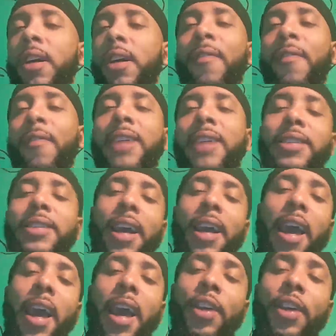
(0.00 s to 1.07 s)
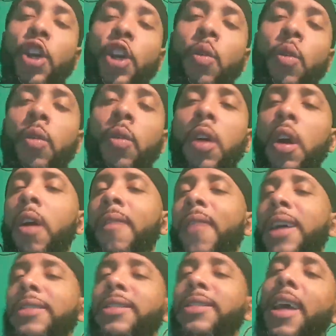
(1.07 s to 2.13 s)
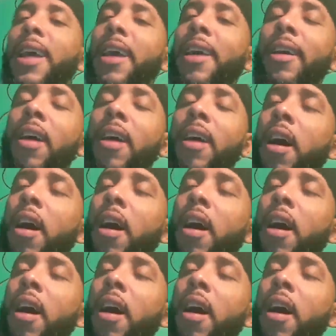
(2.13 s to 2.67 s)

If I said Anu, or if I said